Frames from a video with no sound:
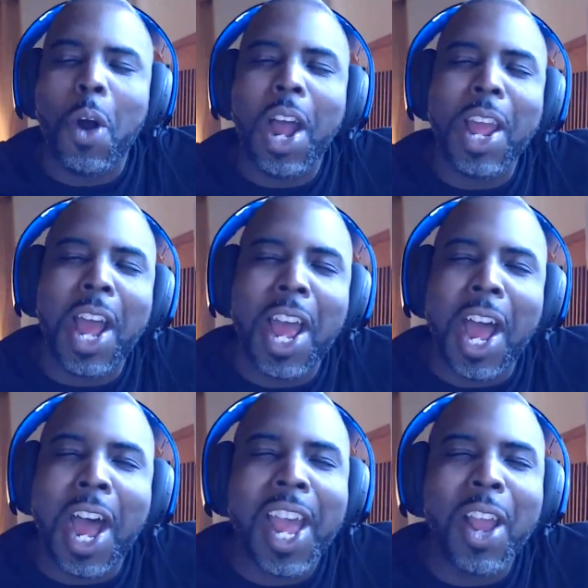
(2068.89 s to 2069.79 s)

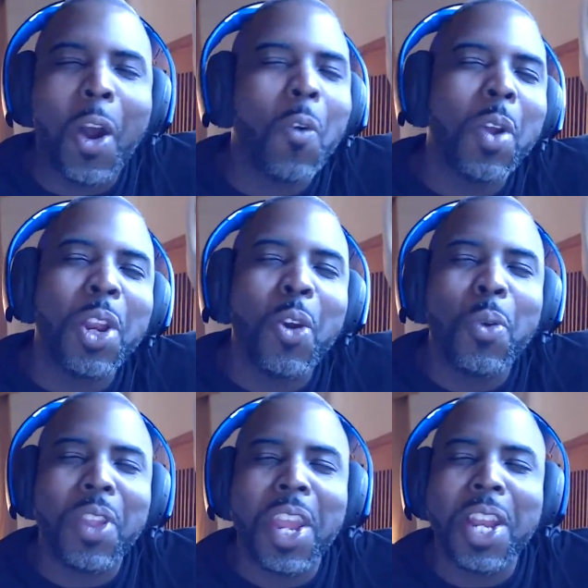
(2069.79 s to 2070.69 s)
I already know
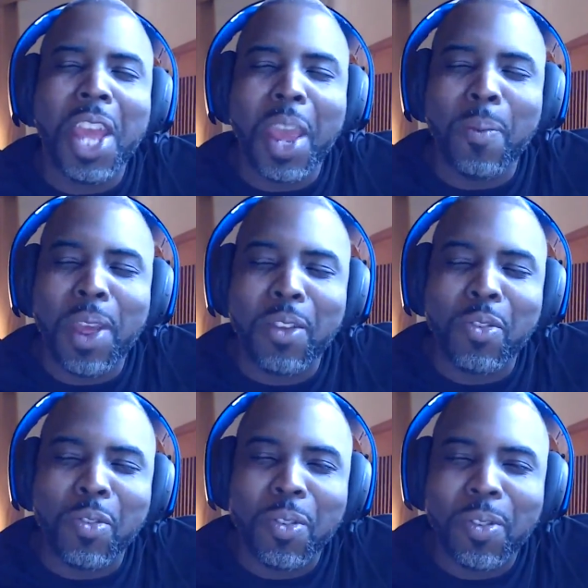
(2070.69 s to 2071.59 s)
what the end game is.